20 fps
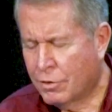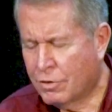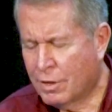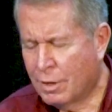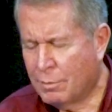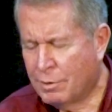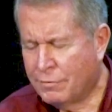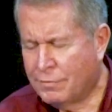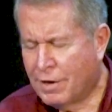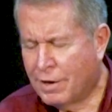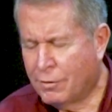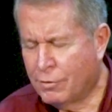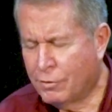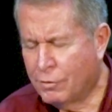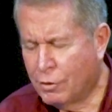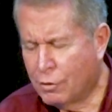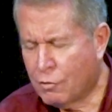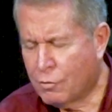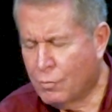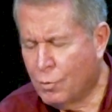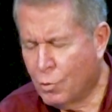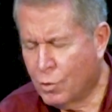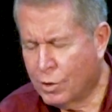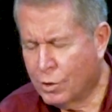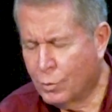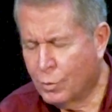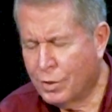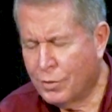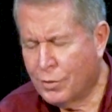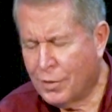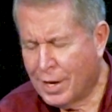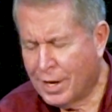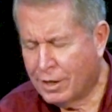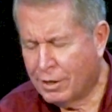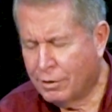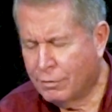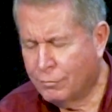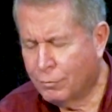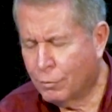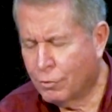Heavenly Father, this morning we
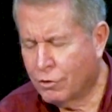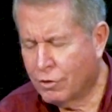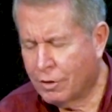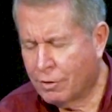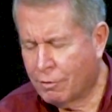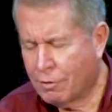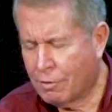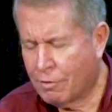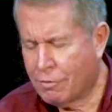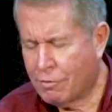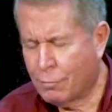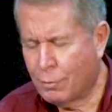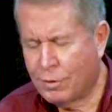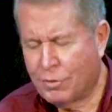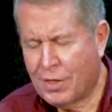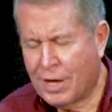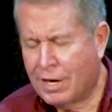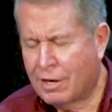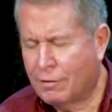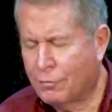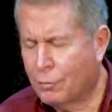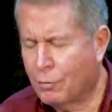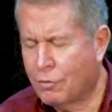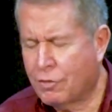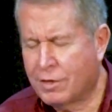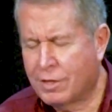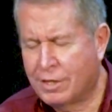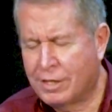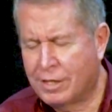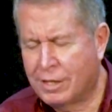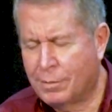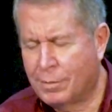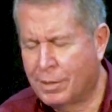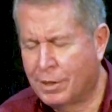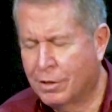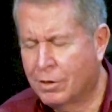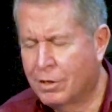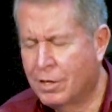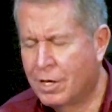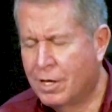thank you for Jesus. We thank you for sending him
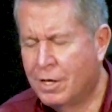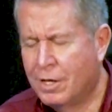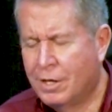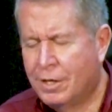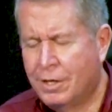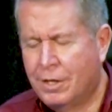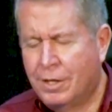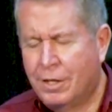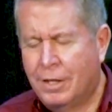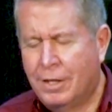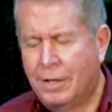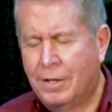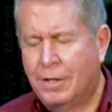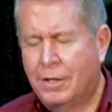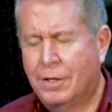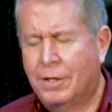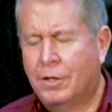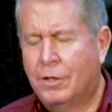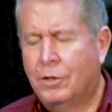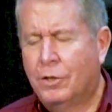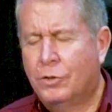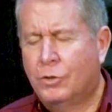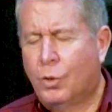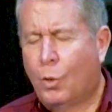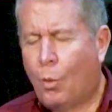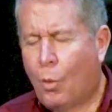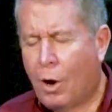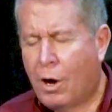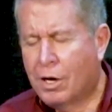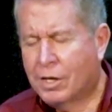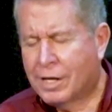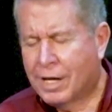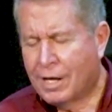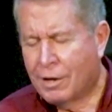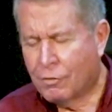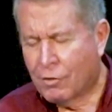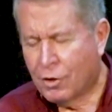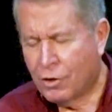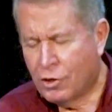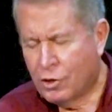here to walk
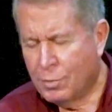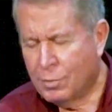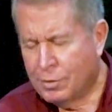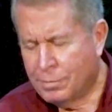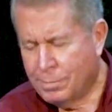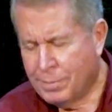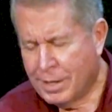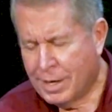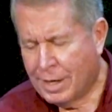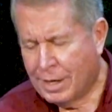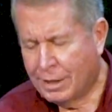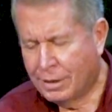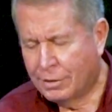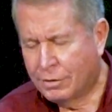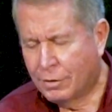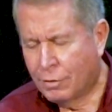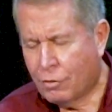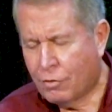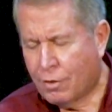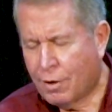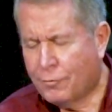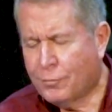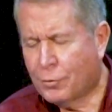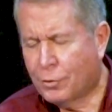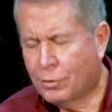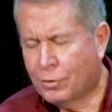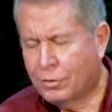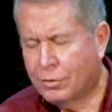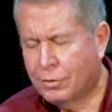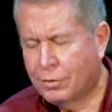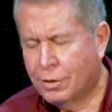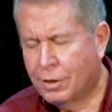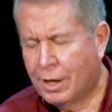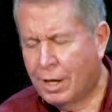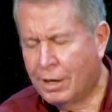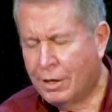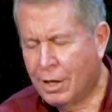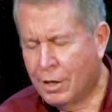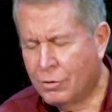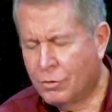as a human being, to suffer
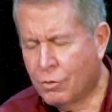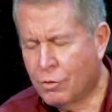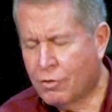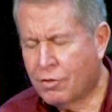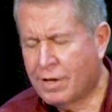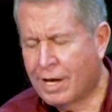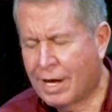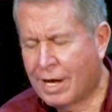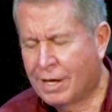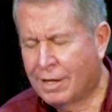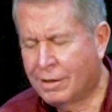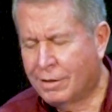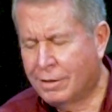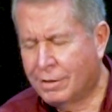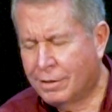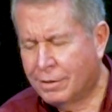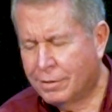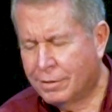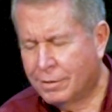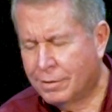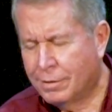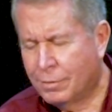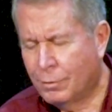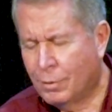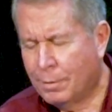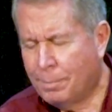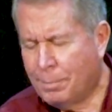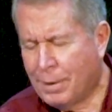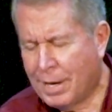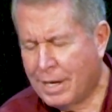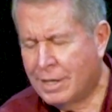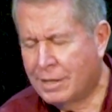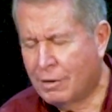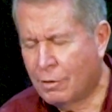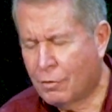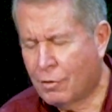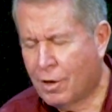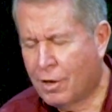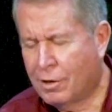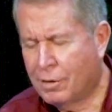and understand what pain
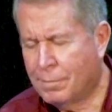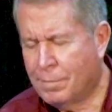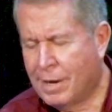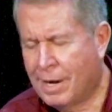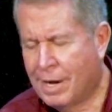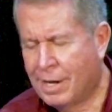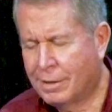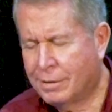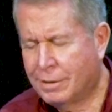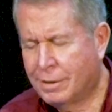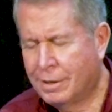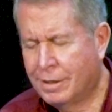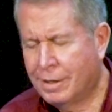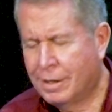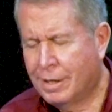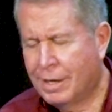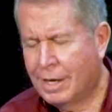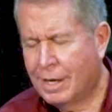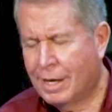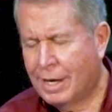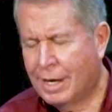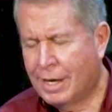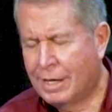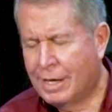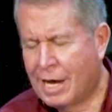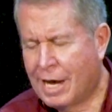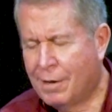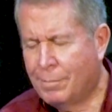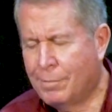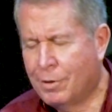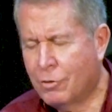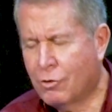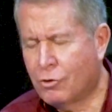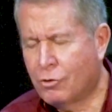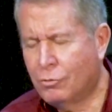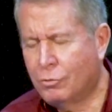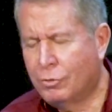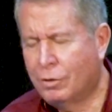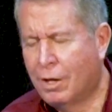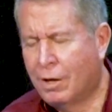is all about and how much
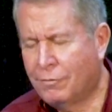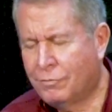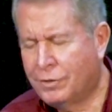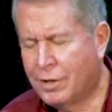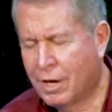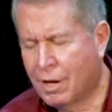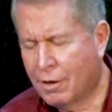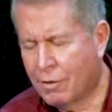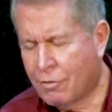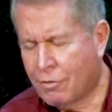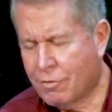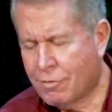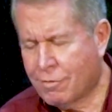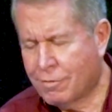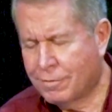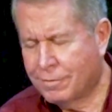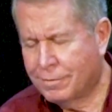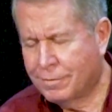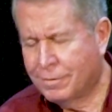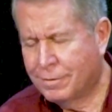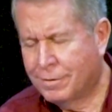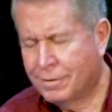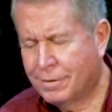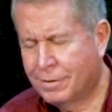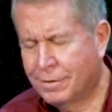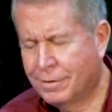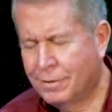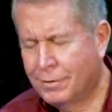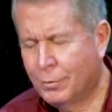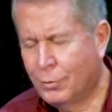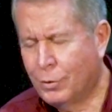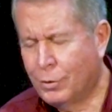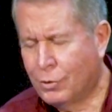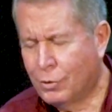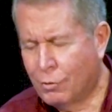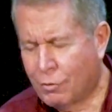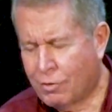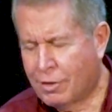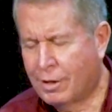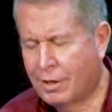you loved us when
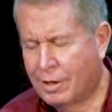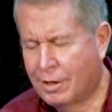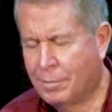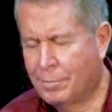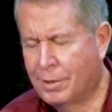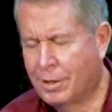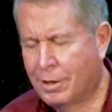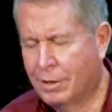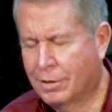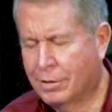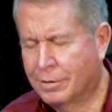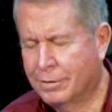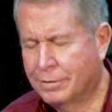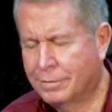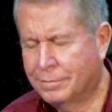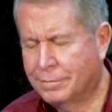you sent him here.